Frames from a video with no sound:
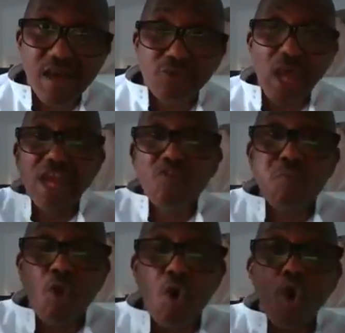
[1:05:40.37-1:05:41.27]
To
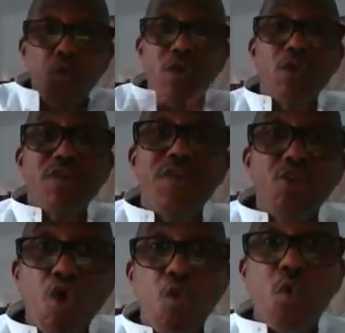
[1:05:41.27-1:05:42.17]
explore, we don't even
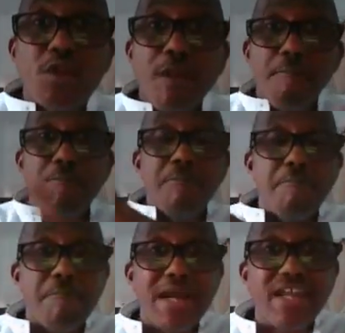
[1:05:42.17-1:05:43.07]
know what
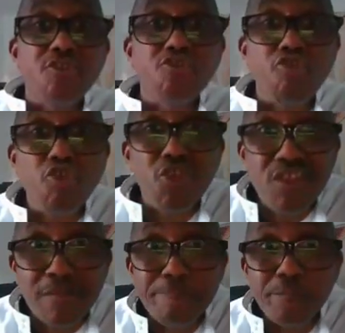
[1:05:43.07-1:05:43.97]
marine resources